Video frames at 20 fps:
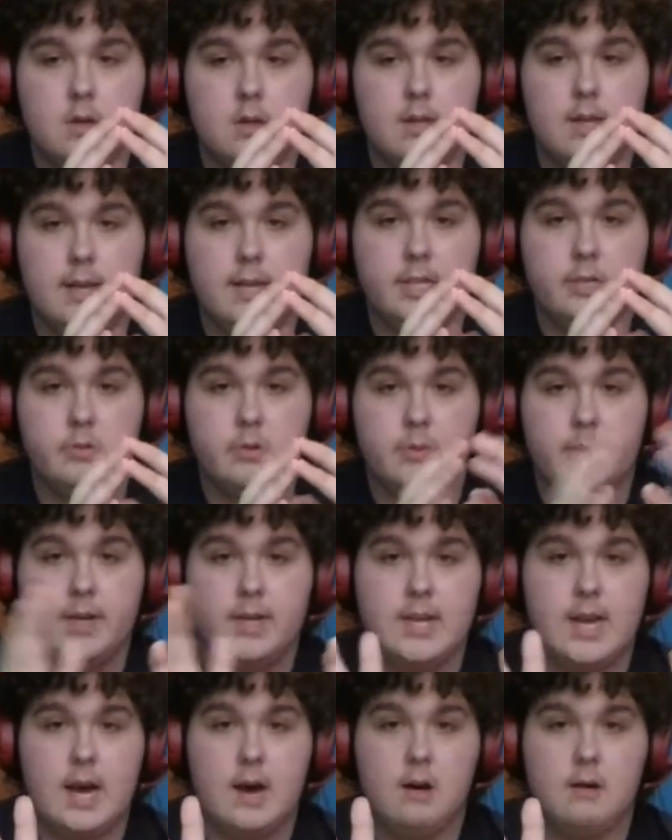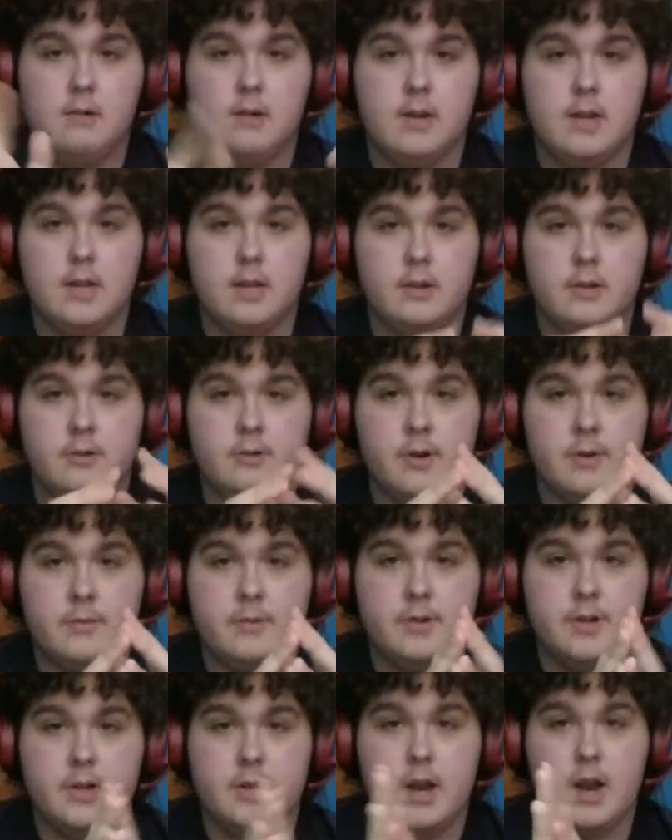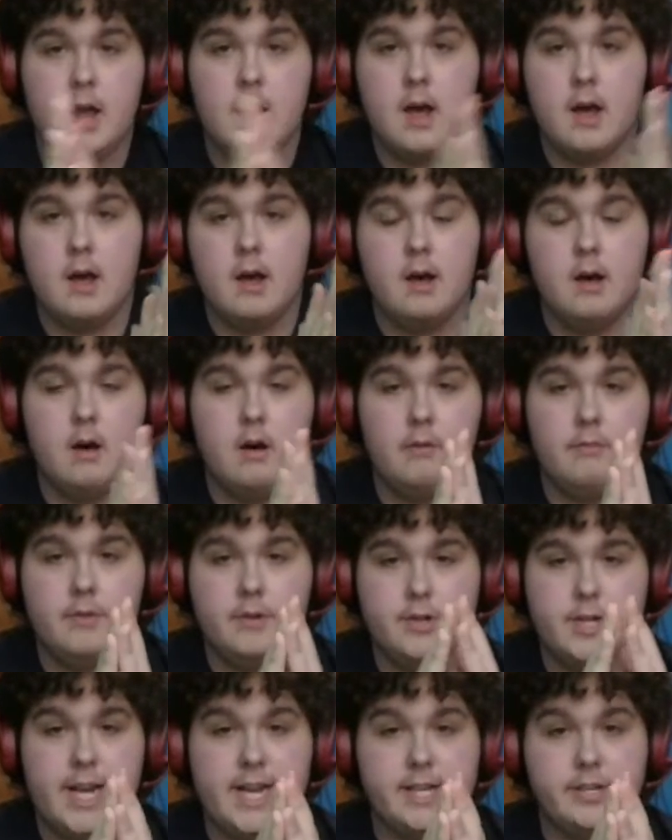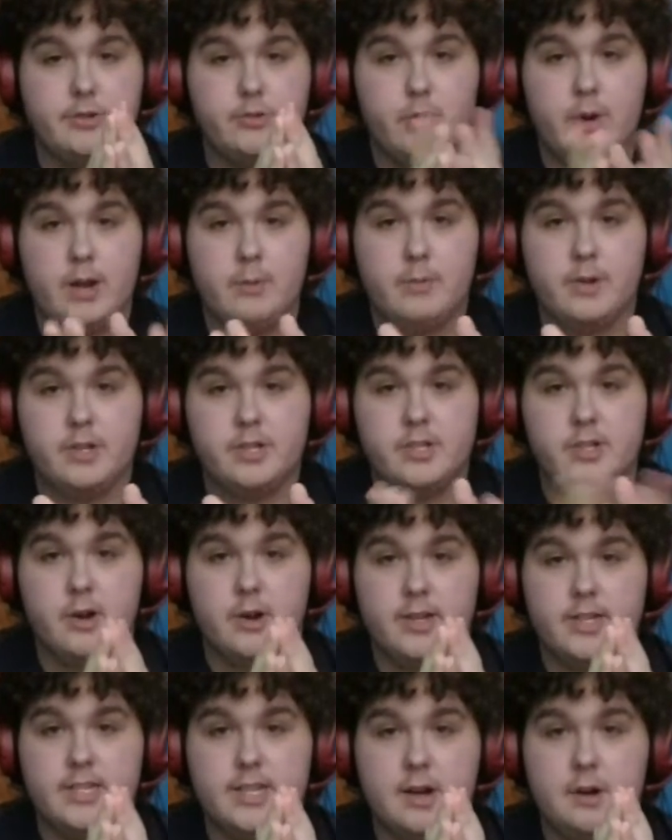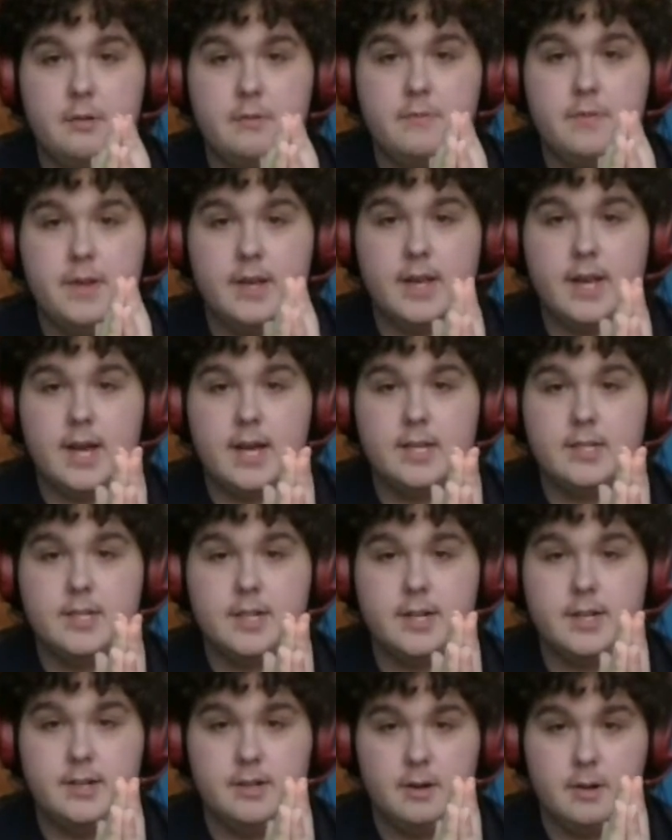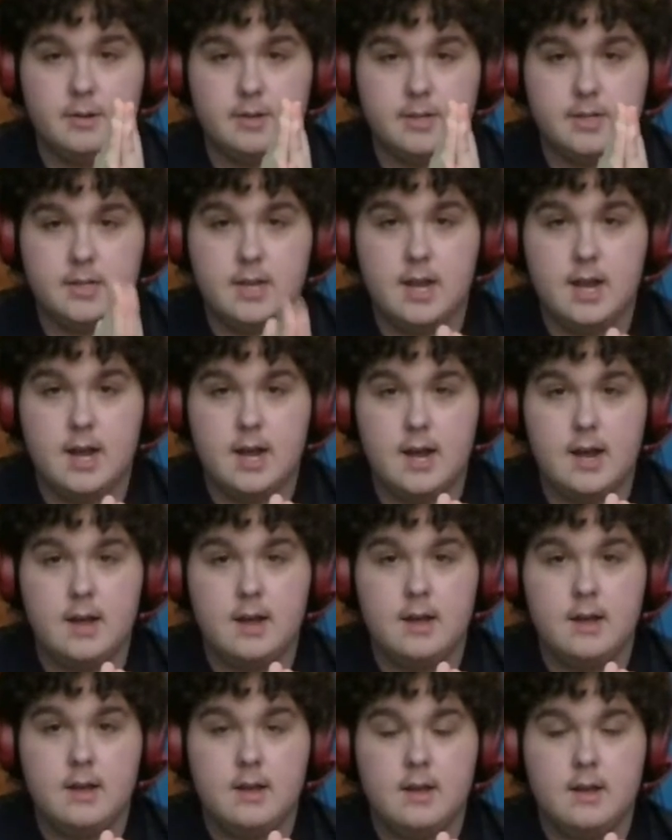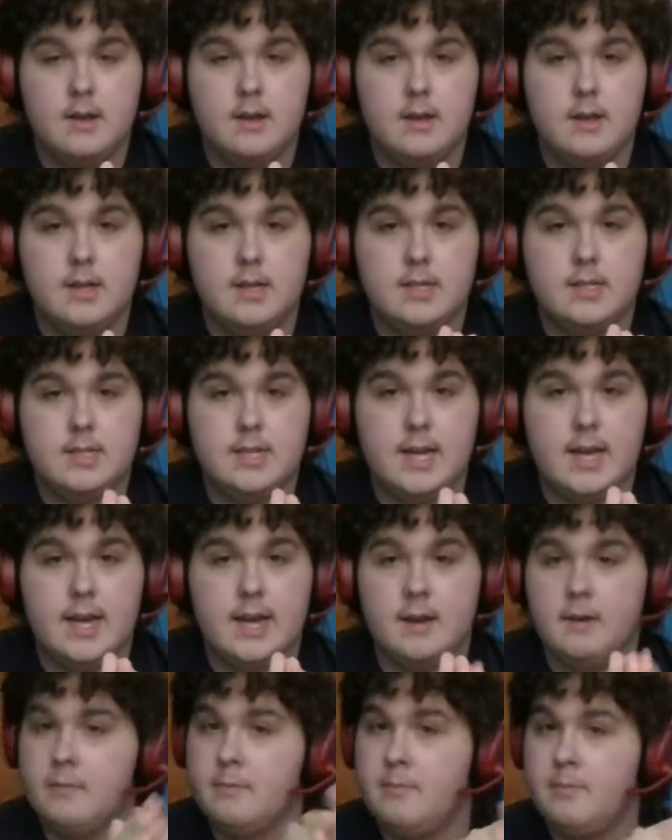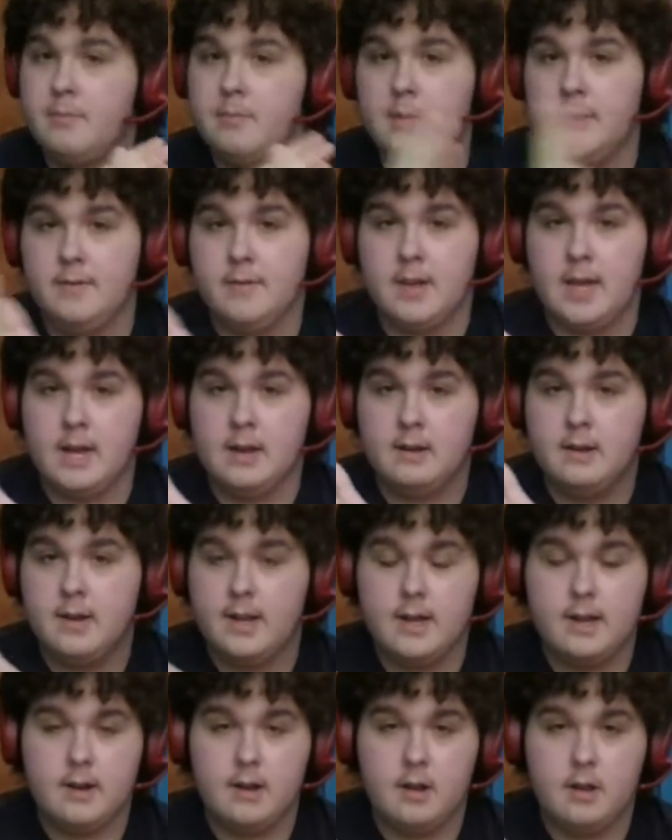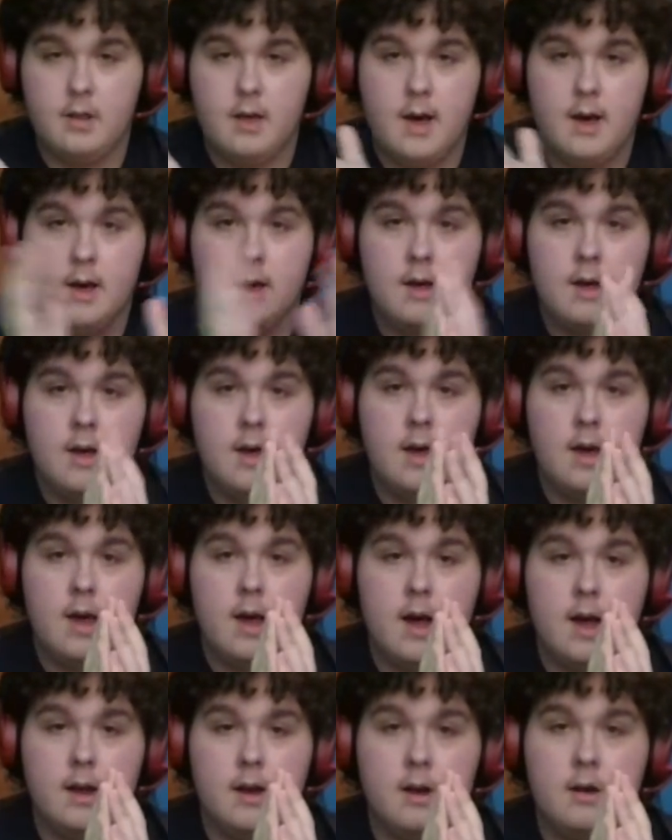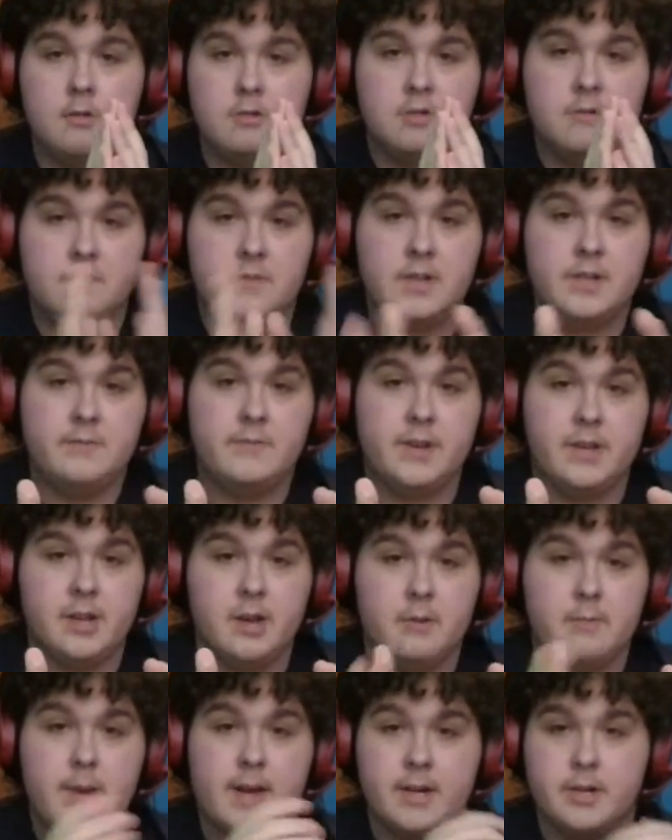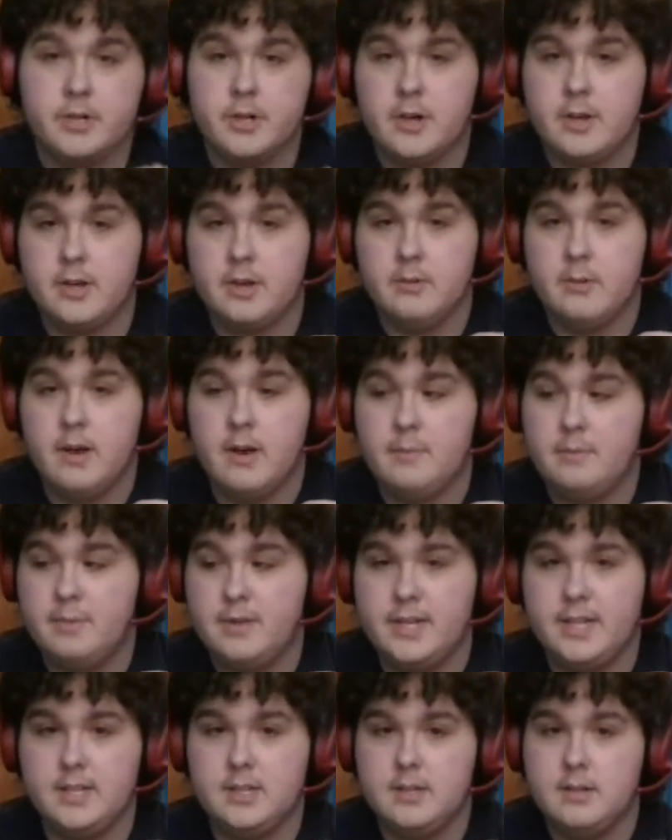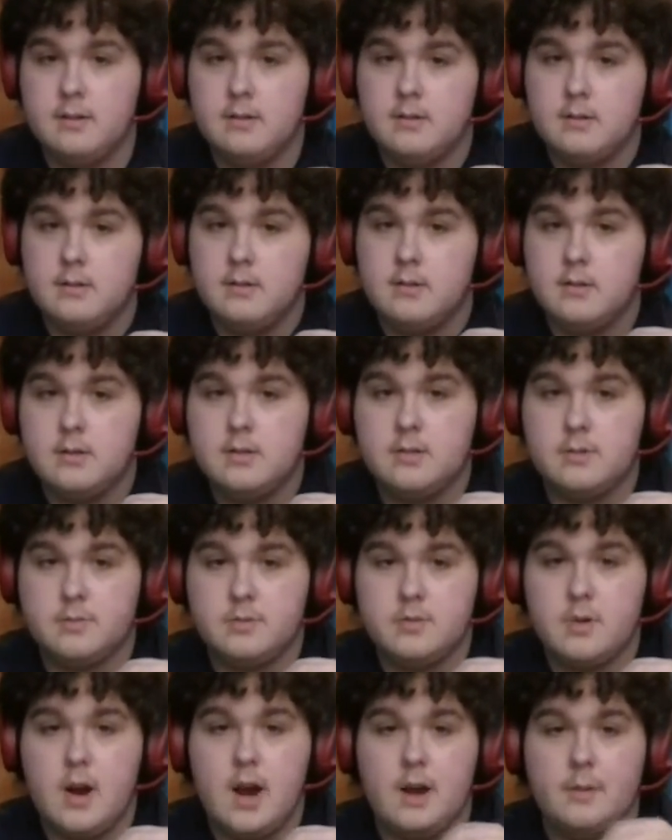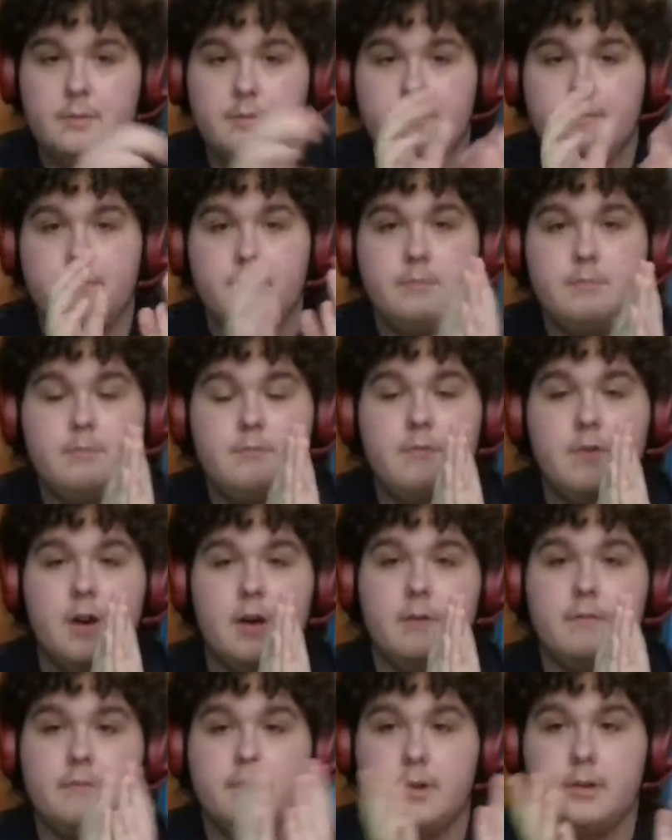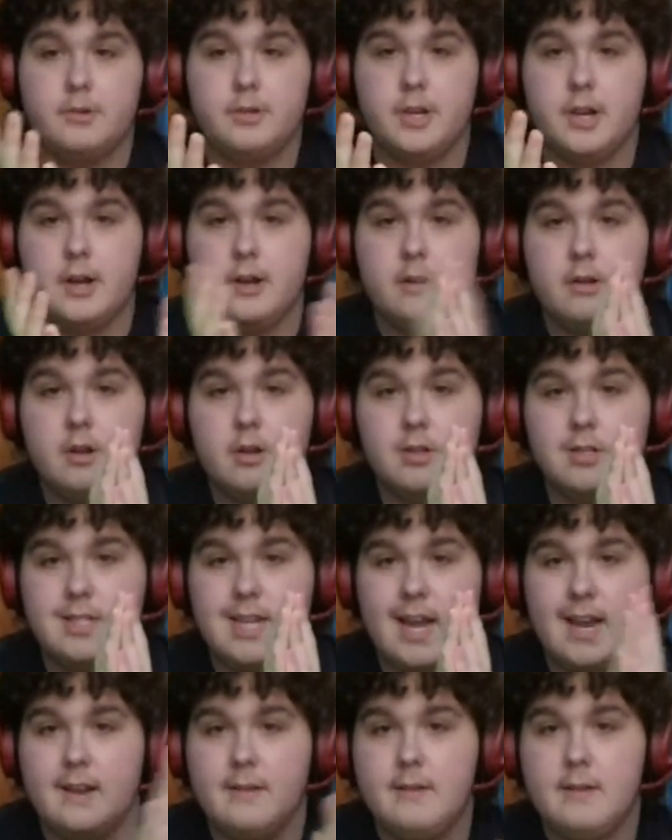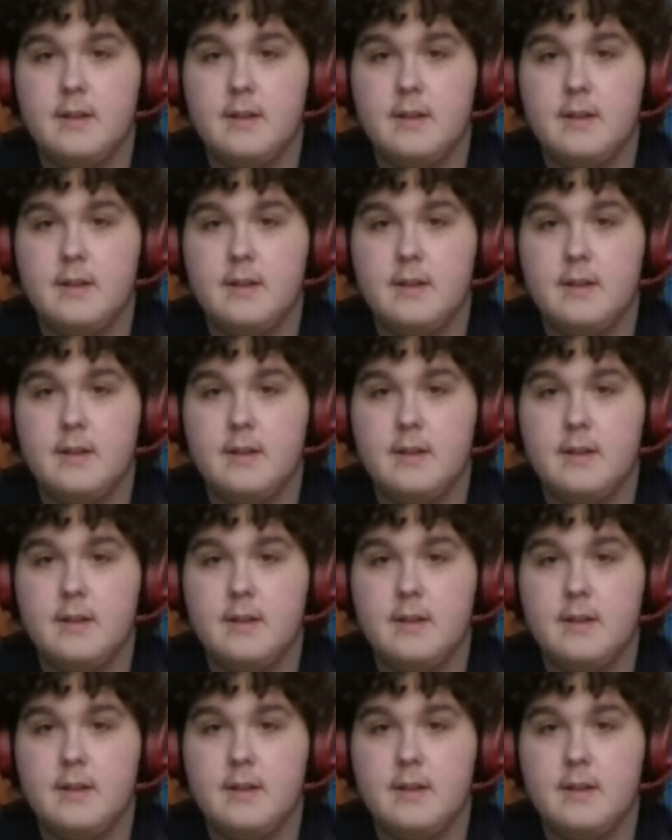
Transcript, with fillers: links will be down in the description of the chase stream, which is already set up for you guys, so you can go and see it, leave a like on it and all that. And also for this video, make sure you please subscribe for future content.